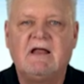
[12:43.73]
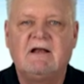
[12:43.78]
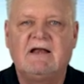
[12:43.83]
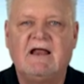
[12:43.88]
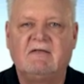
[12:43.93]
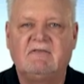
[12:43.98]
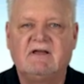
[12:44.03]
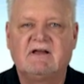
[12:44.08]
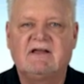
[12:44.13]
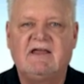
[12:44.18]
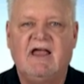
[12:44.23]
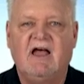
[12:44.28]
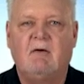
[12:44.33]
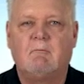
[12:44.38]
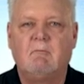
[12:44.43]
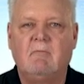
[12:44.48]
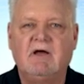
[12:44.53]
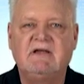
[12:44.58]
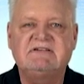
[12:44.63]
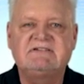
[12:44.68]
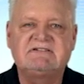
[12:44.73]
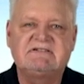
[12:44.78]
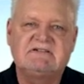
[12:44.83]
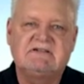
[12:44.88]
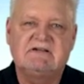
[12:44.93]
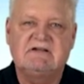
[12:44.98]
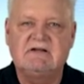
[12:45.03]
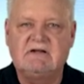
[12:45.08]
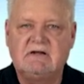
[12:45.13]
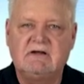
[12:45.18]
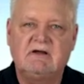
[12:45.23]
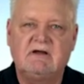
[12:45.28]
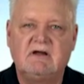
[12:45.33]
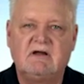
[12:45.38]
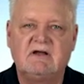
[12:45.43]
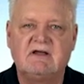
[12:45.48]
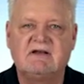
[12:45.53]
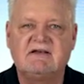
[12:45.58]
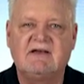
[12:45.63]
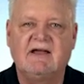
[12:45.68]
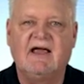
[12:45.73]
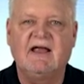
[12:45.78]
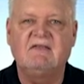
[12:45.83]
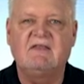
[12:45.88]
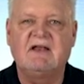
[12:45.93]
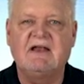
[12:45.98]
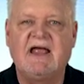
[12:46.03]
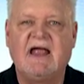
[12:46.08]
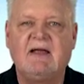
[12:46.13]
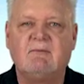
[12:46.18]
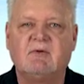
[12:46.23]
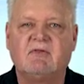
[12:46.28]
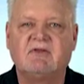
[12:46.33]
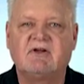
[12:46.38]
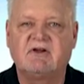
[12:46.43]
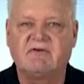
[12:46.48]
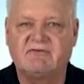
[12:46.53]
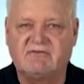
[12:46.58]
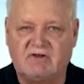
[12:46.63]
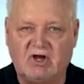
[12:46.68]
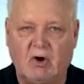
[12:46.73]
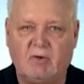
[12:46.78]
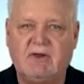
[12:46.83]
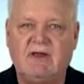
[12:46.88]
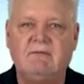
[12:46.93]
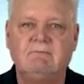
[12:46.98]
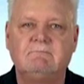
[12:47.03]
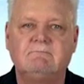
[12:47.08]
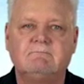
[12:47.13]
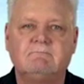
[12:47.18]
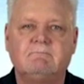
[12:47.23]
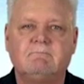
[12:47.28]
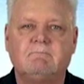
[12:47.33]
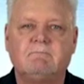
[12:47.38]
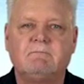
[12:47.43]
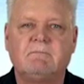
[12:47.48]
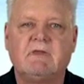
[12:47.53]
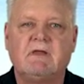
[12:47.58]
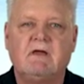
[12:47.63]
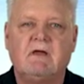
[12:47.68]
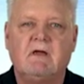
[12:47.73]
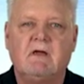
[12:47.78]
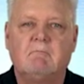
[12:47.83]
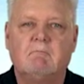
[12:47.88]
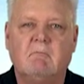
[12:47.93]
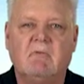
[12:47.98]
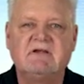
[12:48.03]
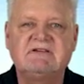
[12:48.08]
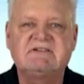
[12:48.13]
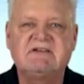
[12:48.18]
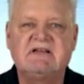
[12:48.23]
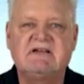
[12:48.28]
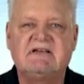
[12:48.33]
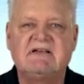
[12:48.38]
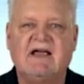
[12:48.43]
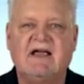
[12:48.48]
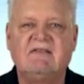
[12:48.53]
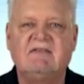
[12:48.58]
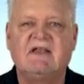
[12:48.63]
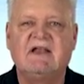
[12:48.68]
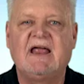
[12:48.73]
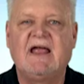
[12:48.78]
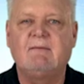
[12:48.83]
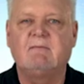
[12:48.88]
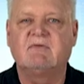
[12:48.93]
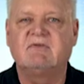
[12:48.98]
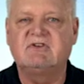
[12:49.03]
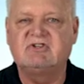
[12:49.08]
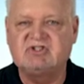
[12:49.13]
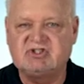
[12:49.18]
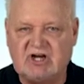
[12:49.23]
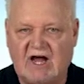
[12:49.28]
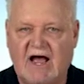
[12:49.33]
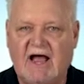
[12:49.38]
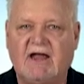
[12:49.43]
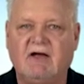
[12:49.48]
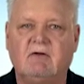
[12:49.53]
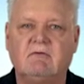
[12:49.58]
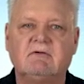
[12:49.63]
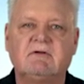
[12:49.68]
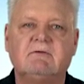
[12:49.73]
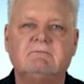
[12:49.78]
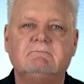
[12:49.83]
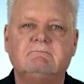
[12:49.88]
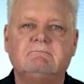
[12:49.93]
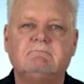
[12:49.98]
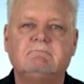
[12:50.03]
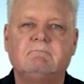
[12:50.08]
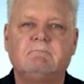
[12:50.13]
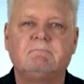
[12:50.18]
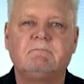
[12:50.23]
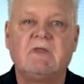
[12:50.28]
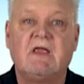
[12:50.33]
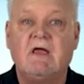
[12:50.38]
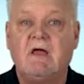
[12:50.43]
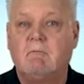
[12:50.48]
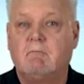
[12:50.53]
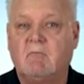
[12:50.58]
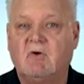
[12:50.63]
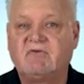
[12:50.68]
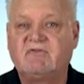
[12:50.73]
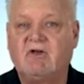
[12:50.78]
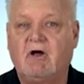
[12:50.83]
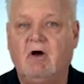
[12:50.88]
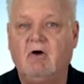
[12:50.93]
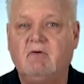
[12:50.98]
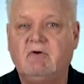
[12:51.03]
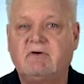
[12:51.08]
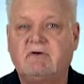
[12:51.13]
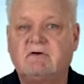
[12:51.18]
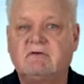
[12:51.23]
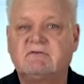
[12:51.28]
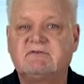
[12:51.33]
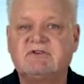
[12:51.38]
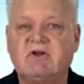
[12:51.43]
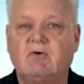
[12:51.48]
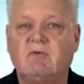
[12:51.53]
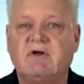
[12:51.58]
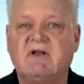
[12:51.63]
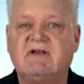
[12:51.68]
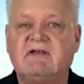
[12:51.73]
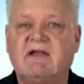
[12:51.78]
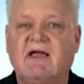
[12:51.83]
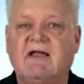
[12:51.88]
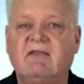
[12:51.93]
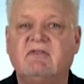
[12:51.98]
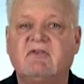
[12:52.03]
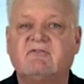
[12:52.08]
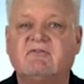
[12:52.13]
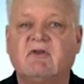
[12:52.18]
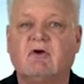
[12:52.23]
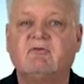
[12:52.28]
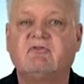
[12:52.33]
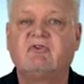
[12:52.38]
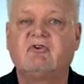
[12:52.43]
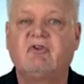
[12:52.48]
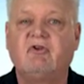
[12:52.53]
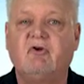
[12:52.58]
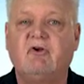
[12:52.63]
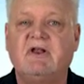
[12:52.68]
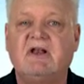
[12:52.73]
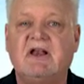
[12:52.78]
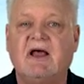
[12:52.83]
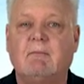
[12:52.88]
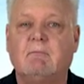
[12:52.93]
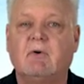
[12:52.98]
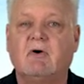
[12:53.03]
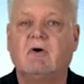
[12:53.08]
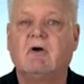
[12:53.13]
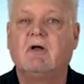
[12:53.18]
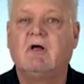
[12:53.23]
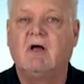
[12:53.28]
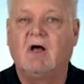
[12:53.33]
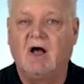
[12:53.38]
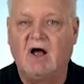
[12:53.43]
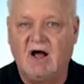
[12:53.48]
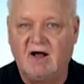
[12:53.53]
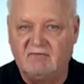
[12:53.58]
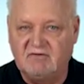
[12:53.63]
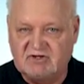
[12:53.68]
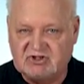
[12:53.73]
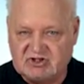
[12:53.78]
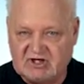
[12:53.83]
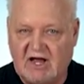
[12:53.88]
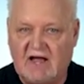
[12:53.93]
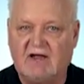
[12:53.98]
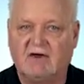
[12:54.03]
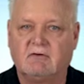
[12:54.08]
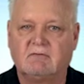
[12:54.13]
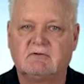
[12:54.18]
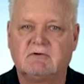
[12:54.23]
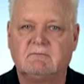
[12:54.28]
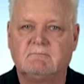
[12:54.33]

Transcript: Now, the account must contain the name of the custodian, must contain the name of the child, must also contain the Social Security number of the child.